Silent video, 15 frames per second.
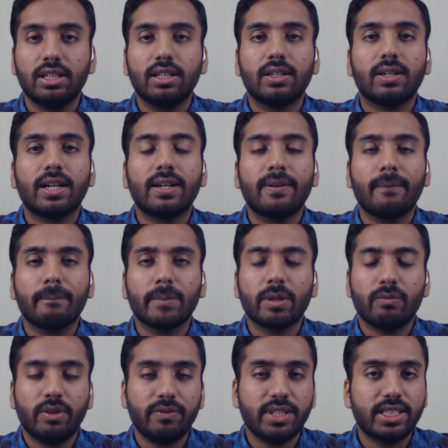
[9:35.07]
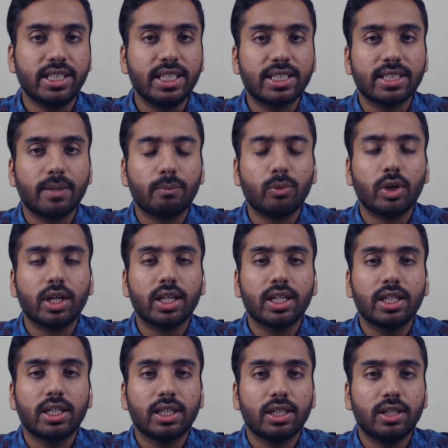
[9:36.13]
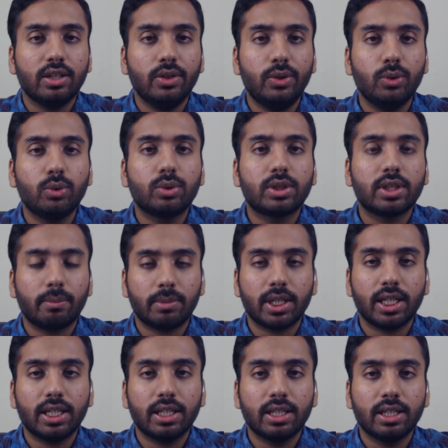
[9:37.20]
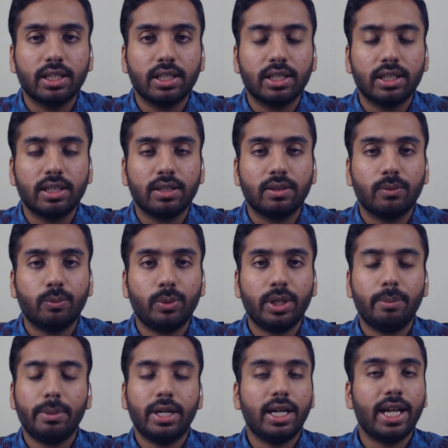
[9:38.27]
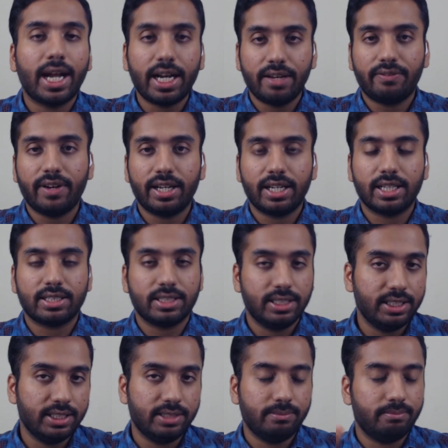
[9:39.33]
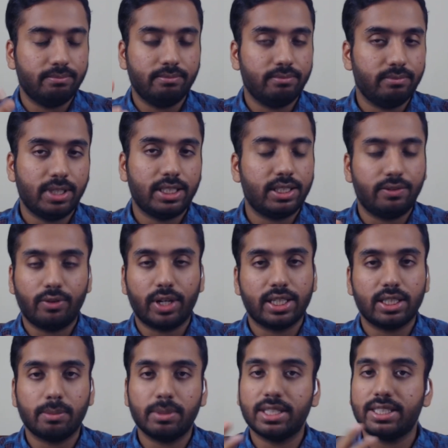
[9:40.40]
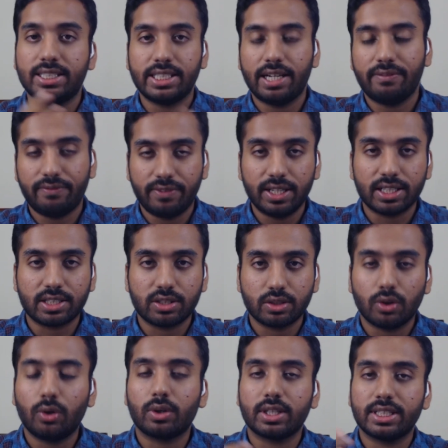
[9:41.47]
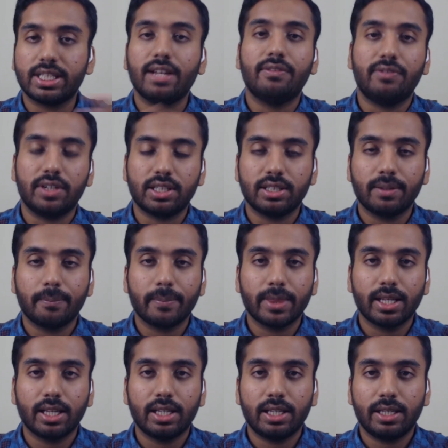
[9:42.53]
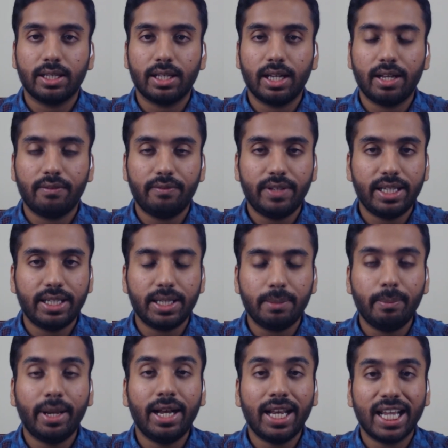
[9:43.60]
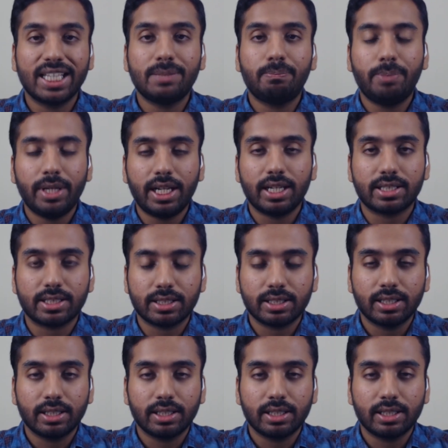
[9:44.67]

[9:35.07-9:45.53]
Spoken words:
right? When we see someone do something, we immediately identify it as, let's say, for example, selfless or selfish. And we immediately experience